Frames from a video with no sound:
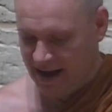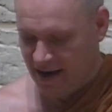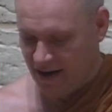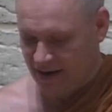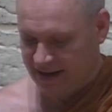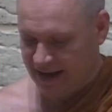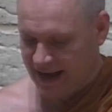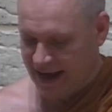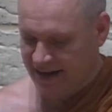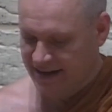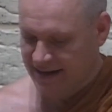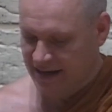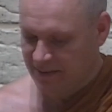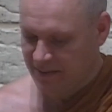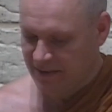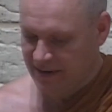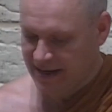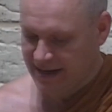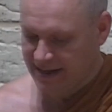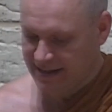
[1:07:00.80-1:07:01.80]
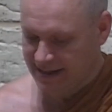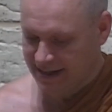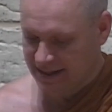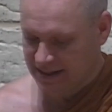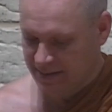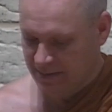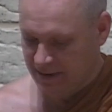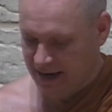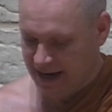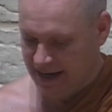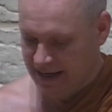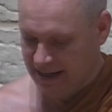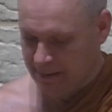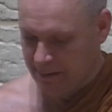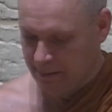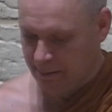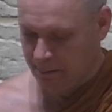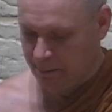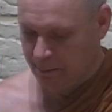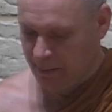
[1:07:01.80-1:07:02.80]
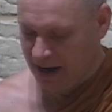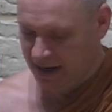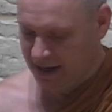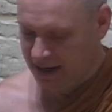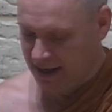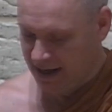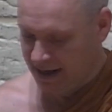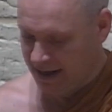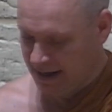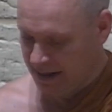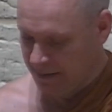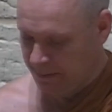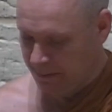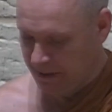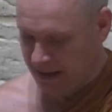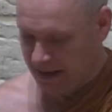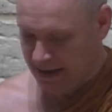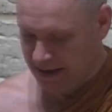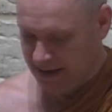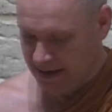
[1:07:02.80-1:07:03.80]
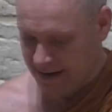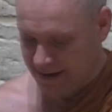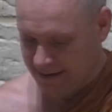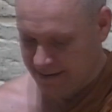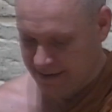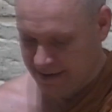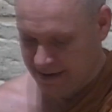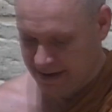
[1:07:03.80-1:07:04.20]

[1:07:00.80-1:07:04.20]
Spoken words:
Okay, Ajahn, please explain Magga and Pala.